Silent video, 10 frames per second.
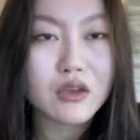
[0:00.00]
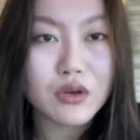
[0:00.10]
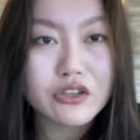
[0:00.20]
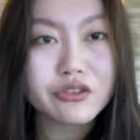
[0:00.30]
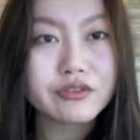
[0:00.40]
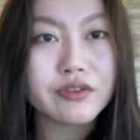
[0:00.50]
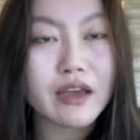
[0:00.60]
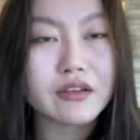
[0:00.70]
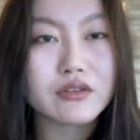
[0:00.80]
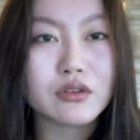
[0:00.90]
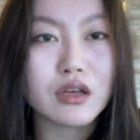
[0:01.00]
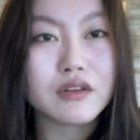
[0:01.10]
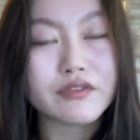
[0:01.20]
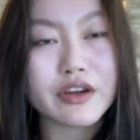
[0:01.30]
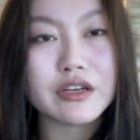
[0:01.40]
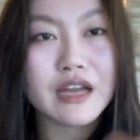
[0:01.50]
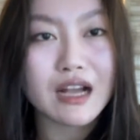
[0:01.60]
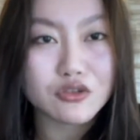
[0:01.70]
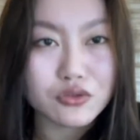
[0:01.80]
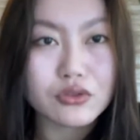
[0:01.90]
you actually find there's a lot of very
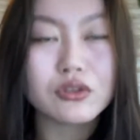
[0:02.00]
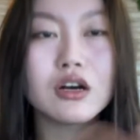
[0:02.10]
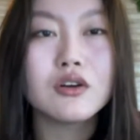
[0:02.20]
natural